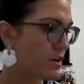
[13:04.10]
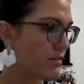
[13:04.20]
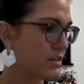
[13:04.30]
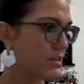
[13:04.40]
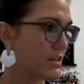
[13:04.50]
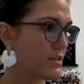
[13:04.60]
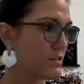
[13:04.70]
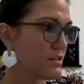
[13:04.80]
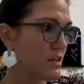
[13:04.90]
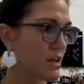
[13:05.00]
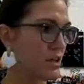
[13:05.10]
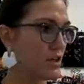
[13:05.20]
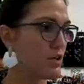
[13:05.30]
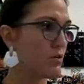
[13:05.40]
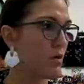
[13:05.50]
services,
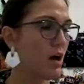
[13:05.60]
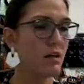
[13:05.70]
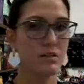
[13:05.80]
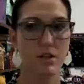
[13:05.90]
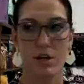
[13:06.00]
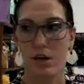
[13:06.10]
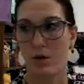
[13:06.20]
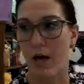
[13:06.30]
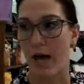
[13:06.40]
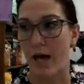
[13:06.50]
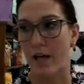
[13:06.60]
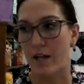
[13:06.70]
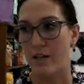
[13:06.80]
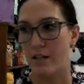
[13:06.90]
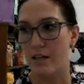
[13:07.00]
you also had
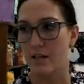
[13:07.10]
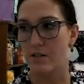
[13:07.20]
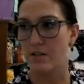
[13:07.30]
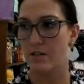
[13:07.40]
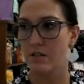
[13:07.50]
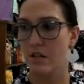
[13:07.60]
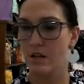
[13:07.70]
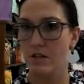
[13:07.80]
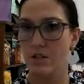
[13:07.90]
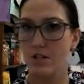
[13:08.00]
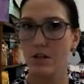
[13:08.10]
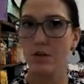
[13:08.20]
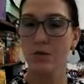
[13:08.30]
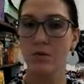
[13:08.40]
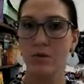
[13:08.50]
this to
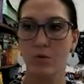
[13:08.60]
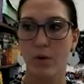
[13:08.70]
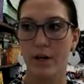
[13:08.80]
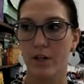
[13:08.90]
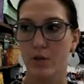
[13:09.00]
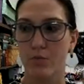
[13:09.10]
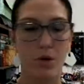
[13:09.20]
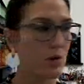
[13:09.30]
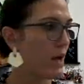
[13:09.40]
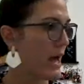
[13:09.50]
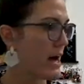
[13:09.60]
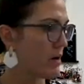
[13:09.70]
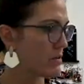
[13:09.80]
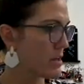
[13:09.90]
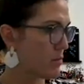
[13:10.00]
do where you wrote
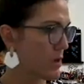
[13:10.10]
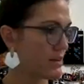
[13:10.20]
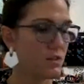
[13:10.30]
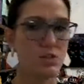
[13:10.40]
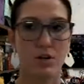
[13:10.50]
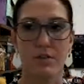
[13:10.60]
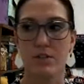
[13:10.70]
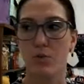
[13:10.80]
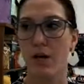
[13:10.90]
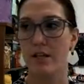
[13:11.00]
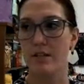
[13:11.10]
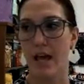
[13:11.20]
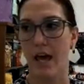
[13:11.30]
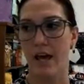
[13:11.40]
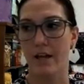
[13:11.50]
out what the service was
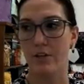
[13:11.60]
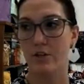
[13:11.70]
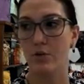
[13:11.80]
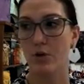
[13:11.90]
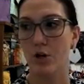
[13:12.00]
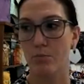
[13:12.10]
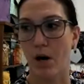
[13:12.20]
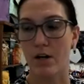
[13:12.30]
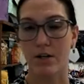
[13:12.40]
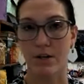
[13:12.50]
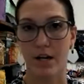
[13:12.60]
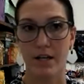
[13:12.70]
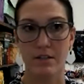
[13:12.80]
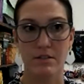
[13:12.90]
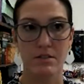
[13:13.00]
and who your partner
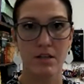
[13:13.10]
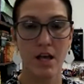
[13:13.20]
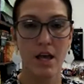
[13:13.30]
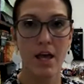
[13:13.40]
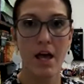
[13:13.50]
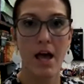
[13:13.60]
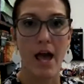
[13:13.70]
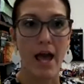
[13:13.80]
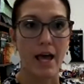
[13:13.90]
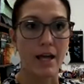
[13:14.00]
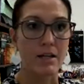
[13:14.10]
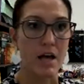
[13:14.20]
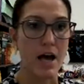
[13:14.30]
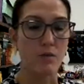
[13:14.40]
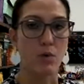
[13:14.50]
is. And
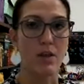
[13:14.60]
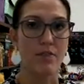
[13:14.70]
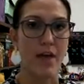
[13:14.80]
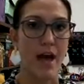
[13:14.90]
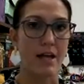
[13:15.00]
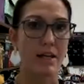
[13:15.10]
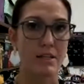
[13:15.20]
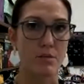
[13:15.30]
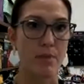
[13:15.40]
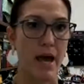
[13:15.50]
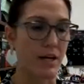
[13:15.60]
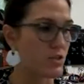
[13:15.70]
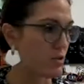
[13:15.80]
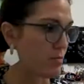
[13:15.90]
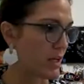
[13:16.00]
I want that in the back
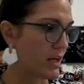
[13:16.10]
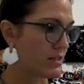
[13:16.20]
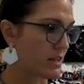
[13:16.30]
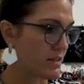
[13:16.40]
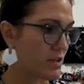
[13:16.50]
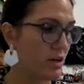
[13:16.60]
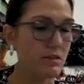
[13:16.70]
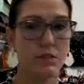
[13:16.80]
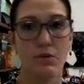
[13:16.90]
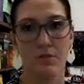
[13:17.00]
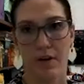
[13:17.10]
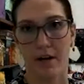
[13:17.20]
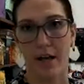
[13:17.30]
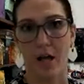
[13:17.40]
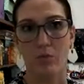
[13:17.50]
too, because it's also a
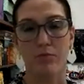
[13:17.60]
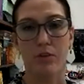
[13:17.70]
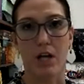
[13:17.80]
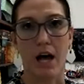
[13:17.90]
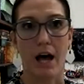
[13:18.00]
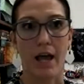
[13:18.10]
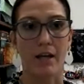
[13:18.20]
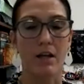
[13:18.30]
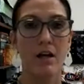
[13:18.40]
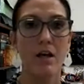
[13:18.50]
very helpful guide